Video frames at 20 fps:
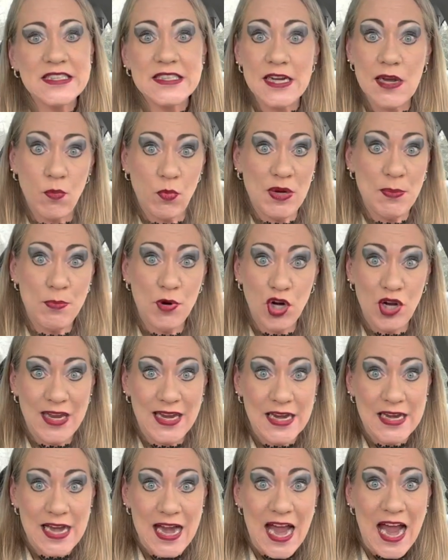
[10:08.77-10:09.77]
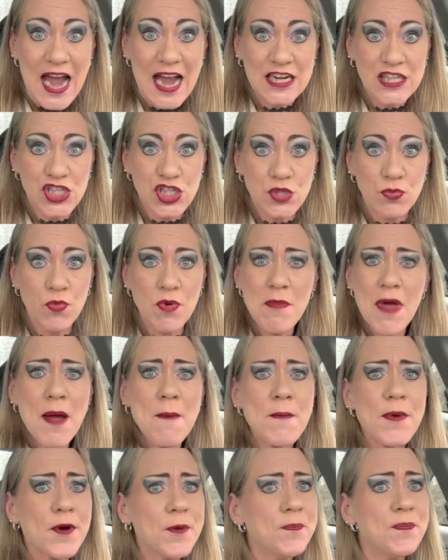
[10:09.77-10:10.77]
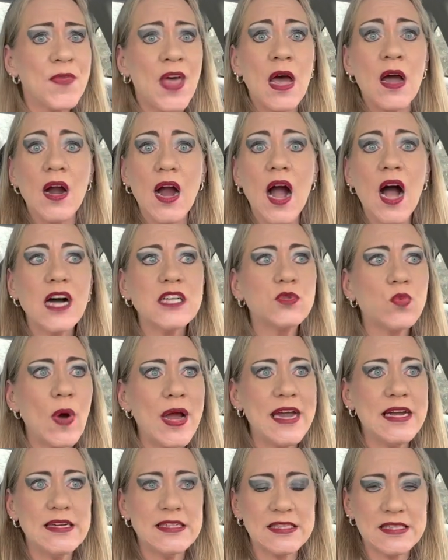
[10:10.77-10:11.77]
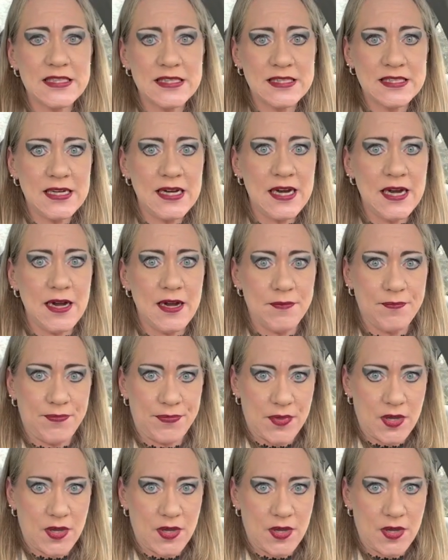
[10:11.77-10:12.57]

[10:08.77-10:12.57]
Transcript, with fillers: And then we put it into action. Remember, God's waiting to see.